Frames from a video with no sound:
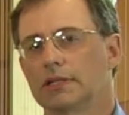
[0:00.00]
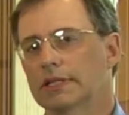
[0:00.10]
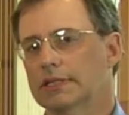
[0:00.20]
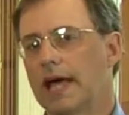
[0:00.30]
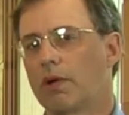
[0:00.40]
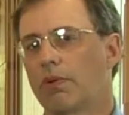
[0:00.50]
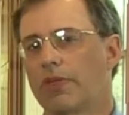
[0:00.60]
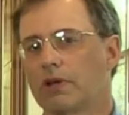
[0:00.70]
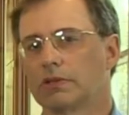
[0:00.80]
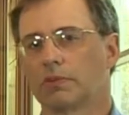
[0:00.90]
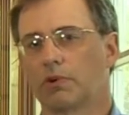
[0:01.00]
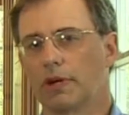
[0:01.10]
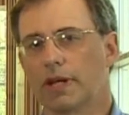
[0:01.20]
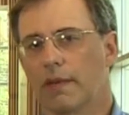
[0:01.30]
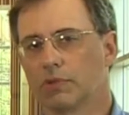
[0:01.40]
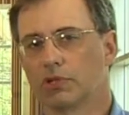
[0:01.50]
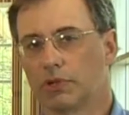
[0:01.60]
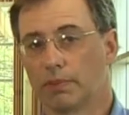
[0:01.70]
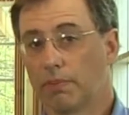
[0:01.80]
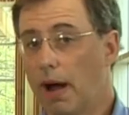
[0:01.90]
it's not without some green
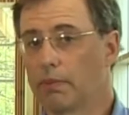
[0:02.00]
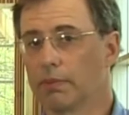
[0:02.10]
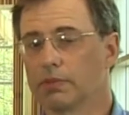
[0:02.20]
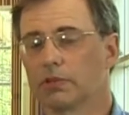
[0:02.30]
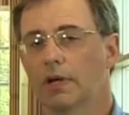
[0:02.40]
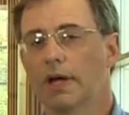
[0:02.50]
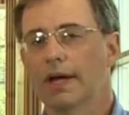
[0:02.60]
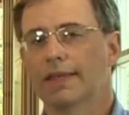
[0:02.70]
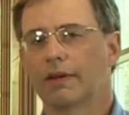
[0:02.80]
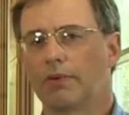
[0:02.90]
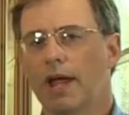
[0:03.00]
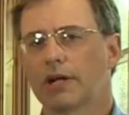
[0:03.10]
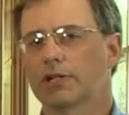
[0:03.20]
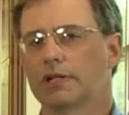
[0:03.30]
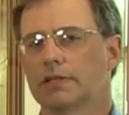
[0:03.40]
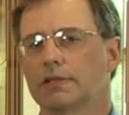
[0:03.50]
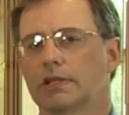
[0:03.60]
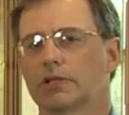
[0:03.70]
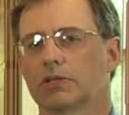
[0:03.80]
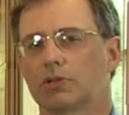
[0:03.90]
chemistry problems. The reaction is
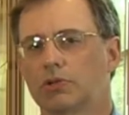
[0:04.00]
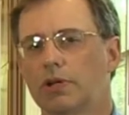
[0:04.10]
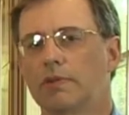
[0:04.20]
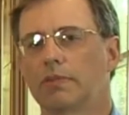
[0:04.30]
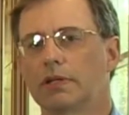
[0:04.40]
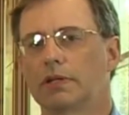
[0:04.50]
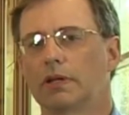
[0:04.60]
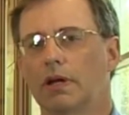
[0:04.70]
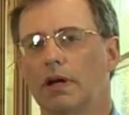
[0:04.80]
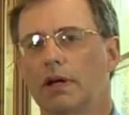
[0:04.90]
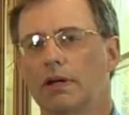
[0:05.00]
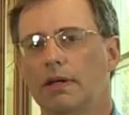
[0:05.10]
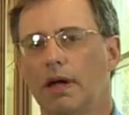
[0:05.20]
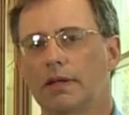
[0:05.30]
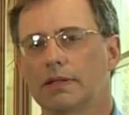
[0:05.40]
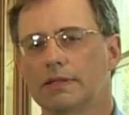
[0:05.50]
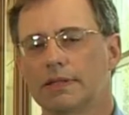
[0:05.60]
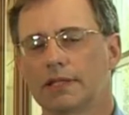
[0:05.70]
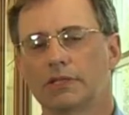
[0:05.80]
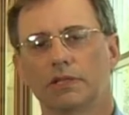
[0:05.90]
extremely uh, uh,
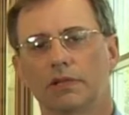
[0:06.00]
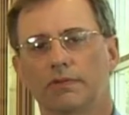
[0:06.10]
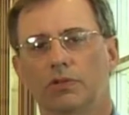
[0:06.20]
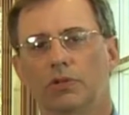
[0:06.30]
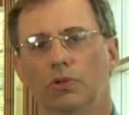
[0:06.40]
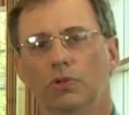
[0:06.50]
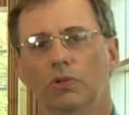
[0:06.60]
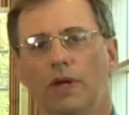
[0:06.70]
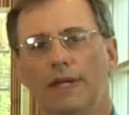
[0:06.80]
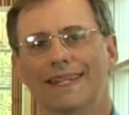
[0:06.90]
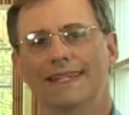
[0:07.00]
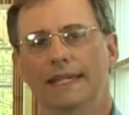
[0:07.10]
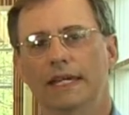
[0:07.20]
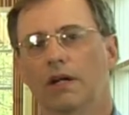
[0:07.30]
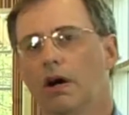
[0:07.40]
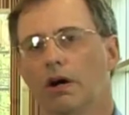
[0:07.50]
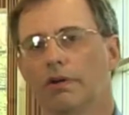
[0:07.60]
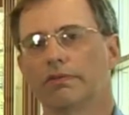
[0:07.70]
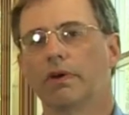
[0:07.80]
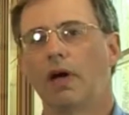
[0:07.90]
sensitive to and in need
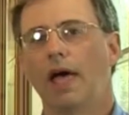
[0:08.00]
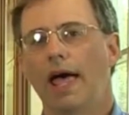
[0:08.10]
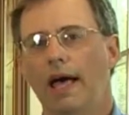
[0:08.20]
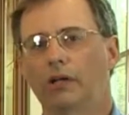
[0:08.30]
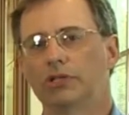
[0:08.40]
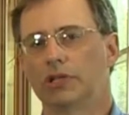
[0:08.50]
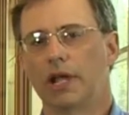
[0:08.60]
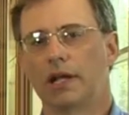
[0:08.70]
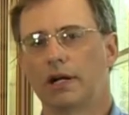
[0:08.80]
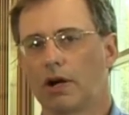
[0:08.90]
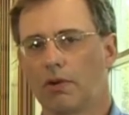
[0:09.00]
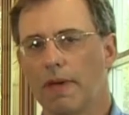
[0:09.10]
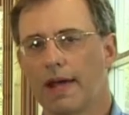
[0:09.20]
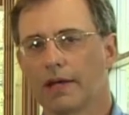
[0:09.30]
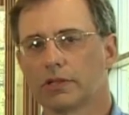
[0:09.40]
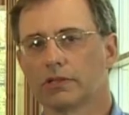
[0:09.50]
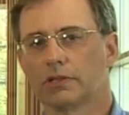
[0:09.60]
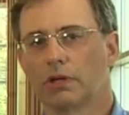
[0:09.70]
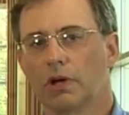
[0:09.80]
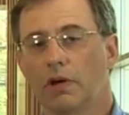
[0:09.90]
of halogenated aromatics.
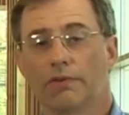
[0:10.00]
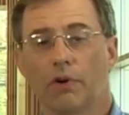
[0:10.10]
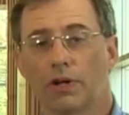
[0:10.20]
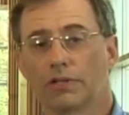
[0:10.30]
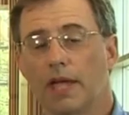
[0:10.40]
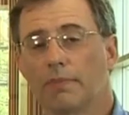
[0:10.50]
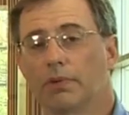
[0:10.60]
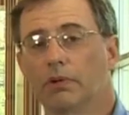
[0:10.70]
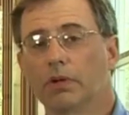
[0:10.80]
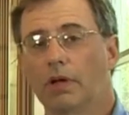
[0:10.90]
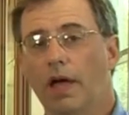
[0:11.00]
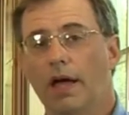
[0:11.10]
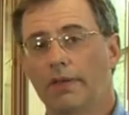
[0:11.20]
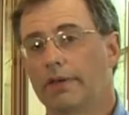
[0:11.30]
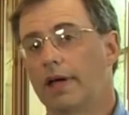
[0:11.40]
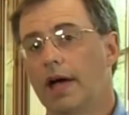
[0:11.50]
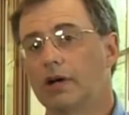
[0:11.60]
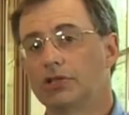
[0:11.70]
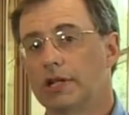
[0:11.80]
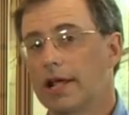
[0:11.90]
For example, the
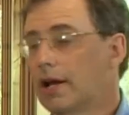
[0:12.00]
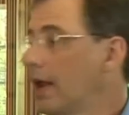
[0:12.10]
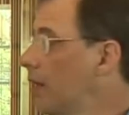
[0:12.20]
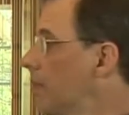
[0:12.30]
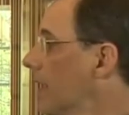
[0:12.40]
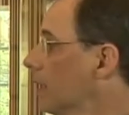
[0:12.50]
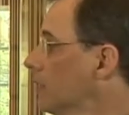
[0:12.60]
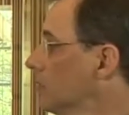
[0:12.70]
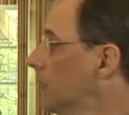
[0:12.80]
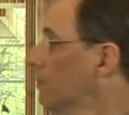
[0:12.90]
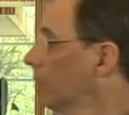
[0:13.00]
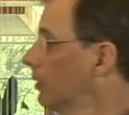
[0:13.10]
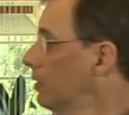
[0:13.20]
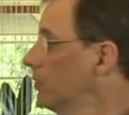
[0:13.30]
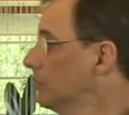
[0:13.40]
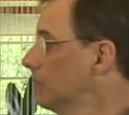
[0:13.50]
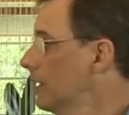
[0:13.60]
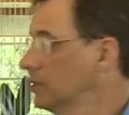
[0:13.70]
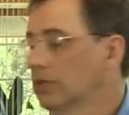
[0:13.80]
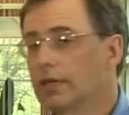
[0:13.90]
halogenated aromatic is typically used
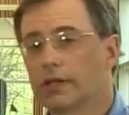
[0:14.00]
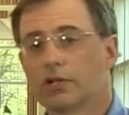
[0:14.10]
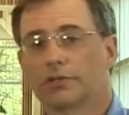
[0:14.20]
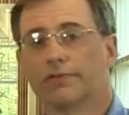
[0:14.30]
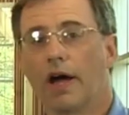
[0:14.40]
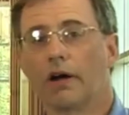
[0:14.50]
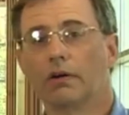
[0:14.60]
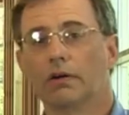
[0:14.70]
as the electrophile,